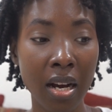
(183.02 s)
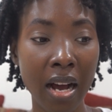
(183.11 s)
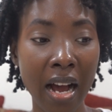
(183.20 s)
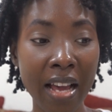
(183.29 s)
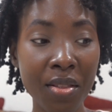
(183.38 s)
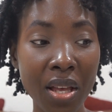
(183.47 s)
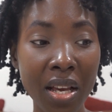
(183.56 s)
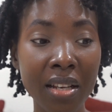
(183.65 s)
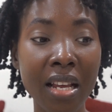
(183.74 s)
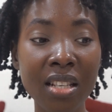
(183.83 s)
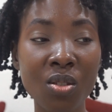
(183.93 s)
I
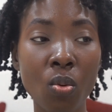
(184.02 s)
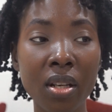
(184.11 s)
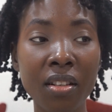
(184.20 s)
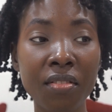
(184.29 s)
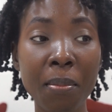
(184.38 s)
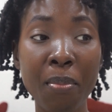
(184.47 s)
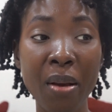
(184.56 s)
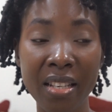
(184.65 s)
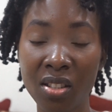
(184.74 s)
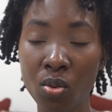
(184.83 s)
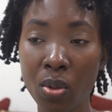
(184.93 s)
think that's one of the
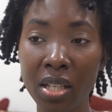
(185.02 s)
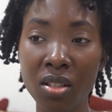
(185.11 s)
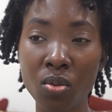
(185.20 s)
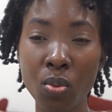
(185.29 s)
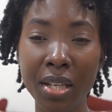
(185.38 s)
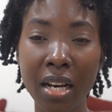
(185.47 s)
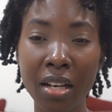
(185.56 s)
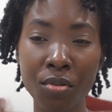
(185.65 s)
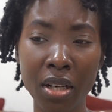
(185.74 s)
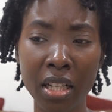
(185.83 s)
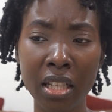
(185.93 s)
best ways we can
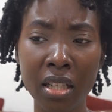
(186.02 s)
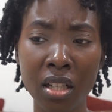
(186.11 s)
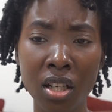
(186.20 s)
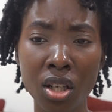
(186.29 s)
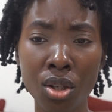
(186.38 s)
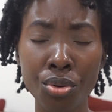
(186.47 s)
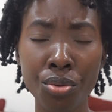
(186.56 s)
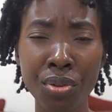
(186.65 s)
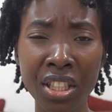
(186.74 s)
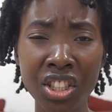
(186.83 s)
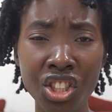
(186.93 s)
really
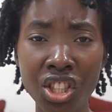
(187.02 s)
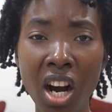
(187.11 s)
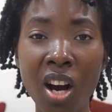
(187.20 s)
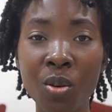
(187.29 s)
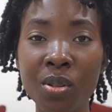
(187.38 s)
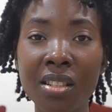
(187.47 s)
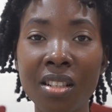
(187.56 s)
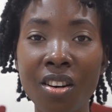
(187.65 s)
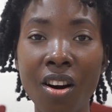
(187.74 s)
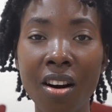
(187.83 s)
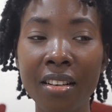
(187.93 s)
reach out to
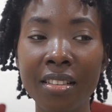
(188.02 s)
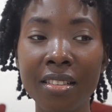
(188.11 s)
God.